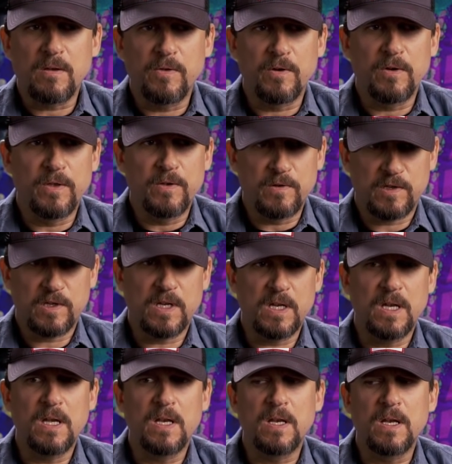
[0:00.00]
They're in their
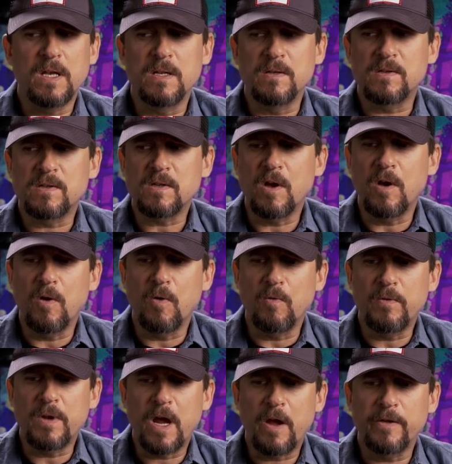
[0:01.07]
skin. And
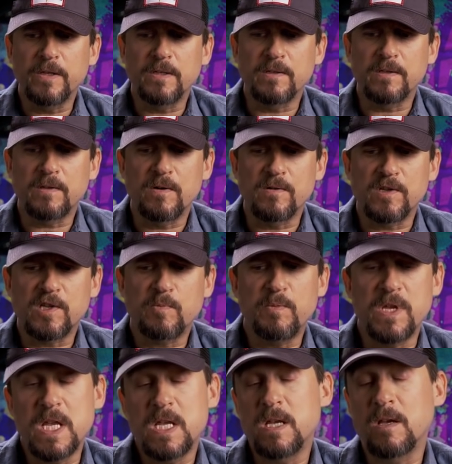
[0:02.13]
so now they can start
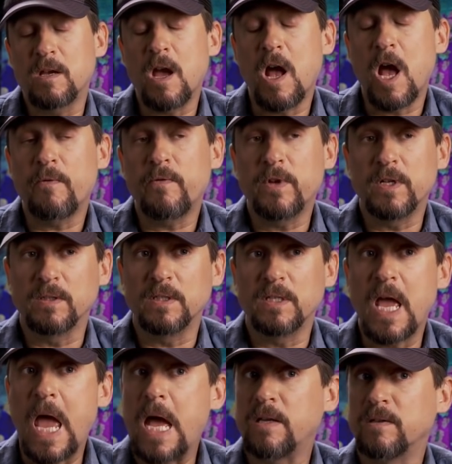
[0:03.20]
speaking
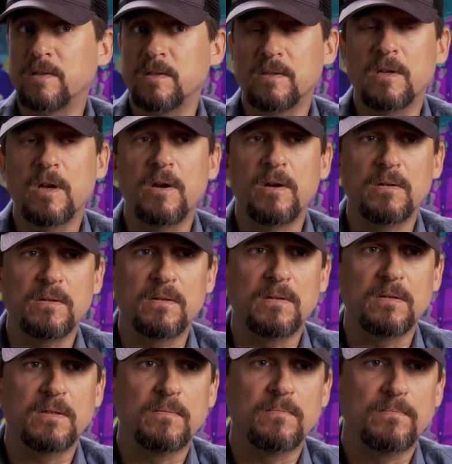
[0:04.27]
confidently as these
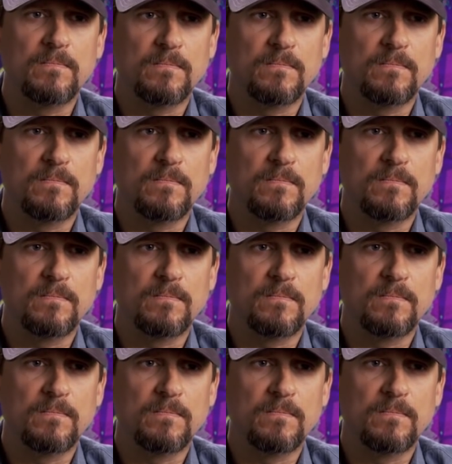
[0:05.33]
characters.